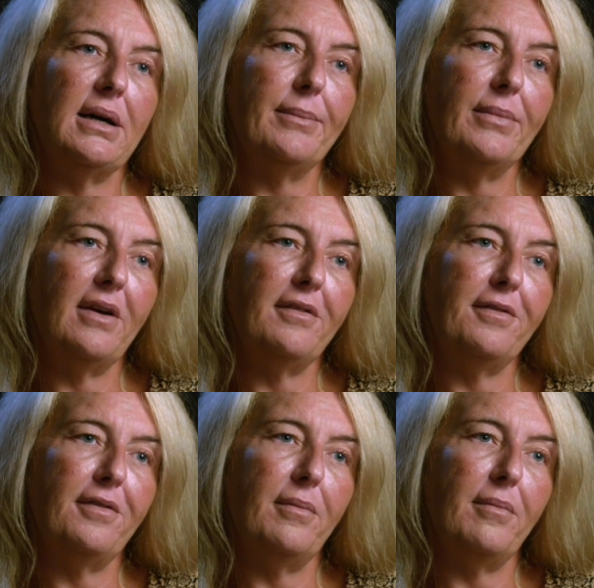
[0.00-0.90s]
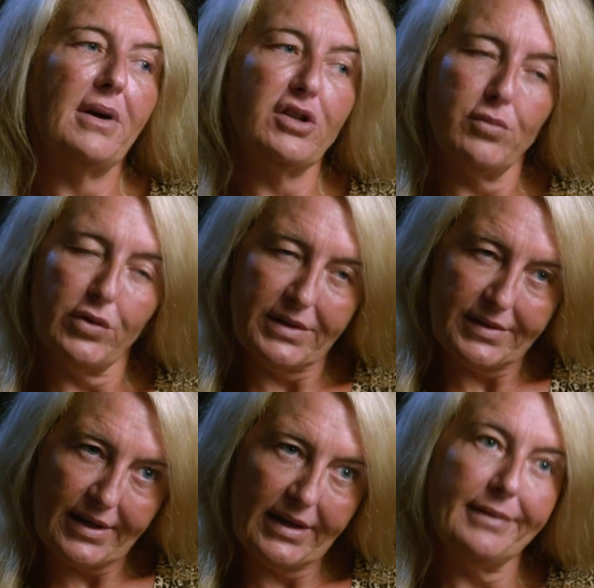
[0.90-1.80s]
um, have much more to
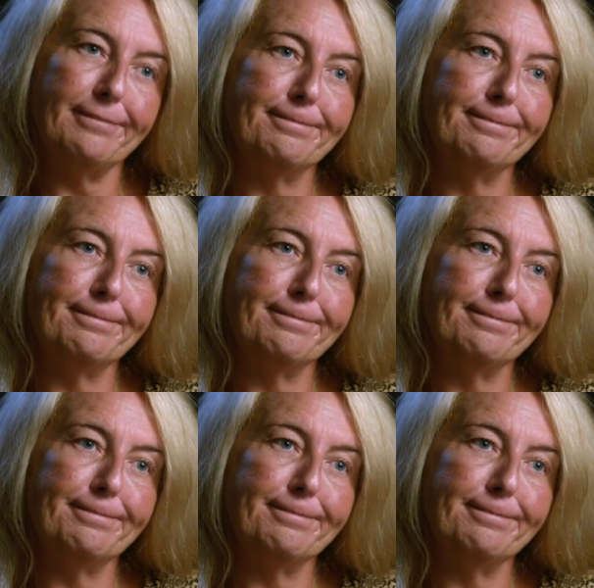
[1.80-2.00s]
say.